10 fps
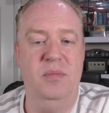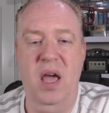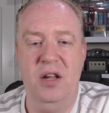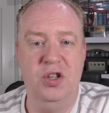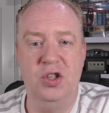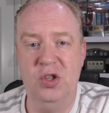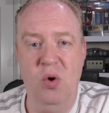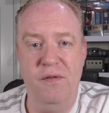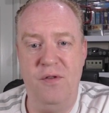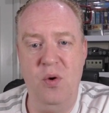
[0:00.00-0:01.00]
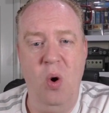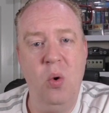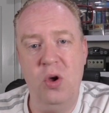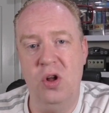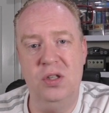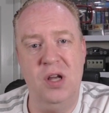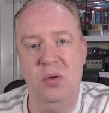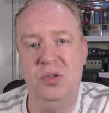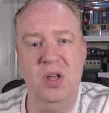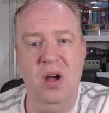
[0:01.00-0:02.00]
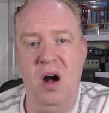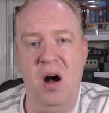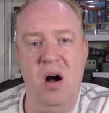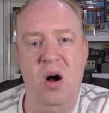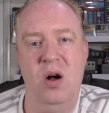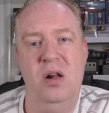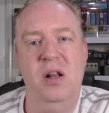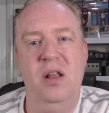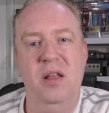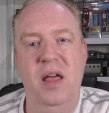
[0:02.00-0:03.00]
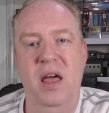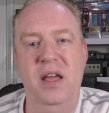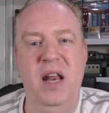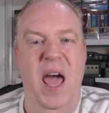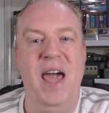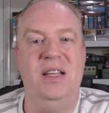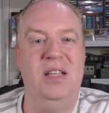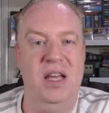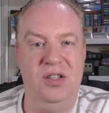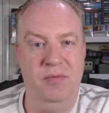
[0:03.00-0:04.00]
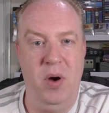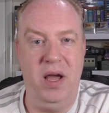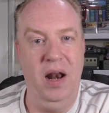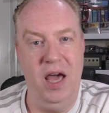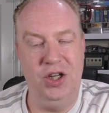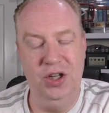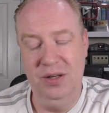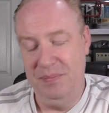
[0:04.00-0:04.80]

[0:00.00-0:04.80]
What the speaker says: yeah, just sort through all the consoles that are in excess of my collection.